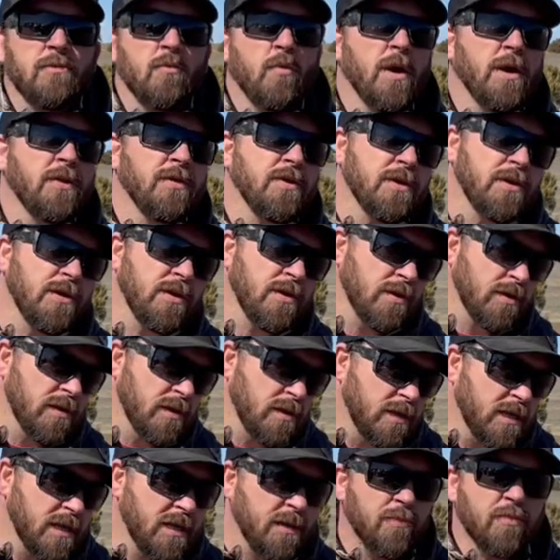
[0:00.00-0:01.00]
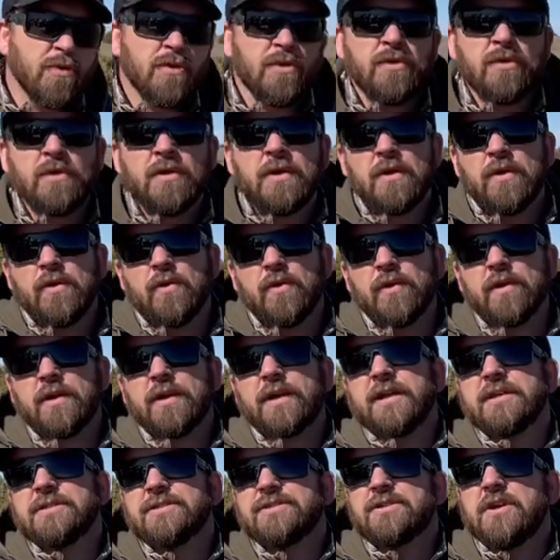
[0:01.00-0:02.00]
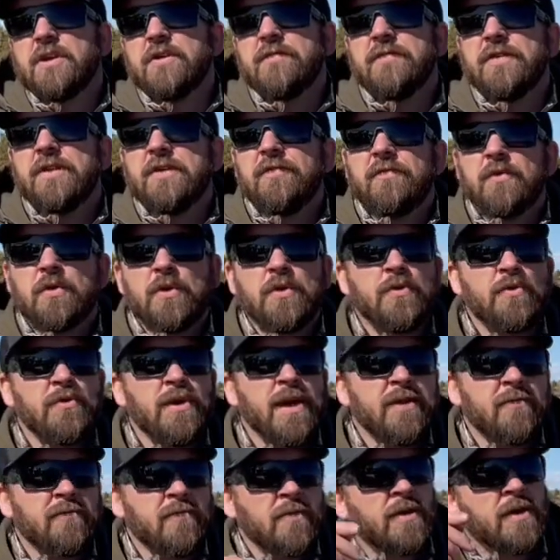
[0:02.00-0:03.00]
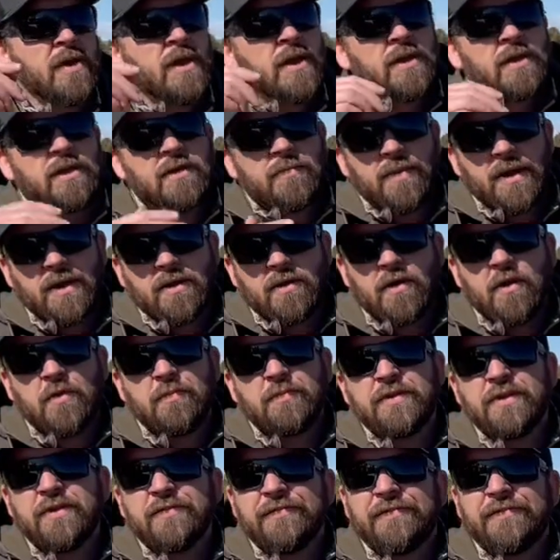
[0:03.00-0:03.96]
Whether you're a liberal or a conservative or whoever, you better open your